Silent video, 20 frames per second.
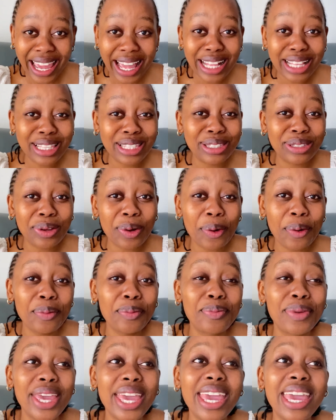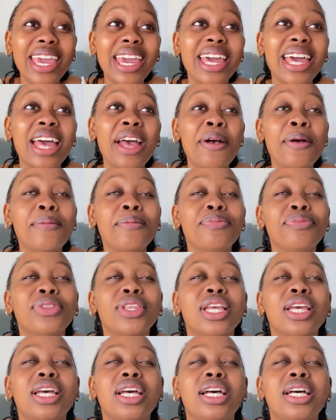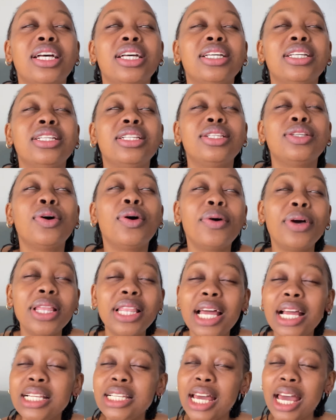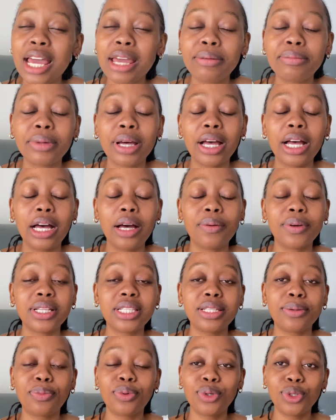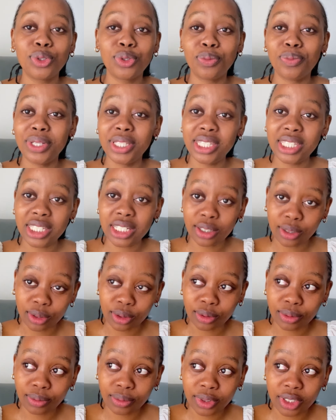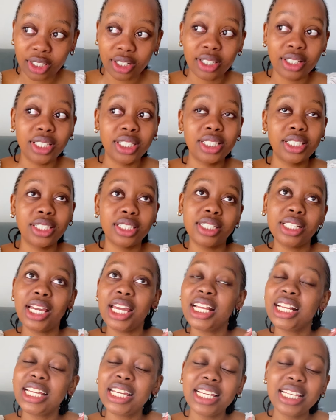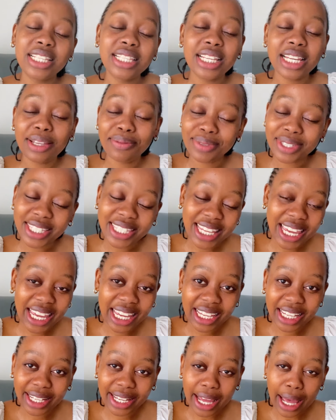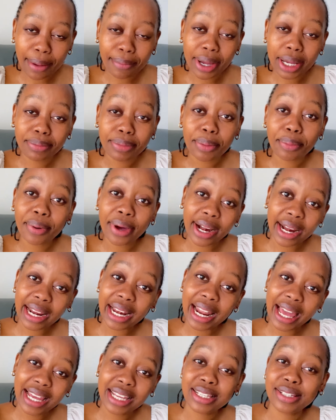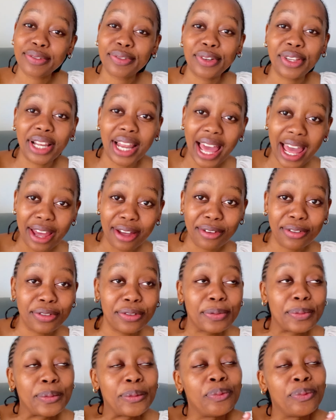It's so big. So at that time, I was supposed to be still, because any silly mistake, I might be paralyzed for life.